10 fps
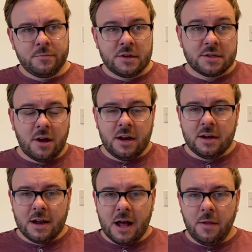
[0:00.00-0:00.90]
decided
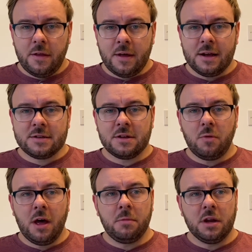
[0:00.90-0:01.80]
now that that's the
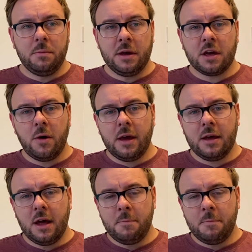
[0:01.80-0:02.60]
way I'm going to be going.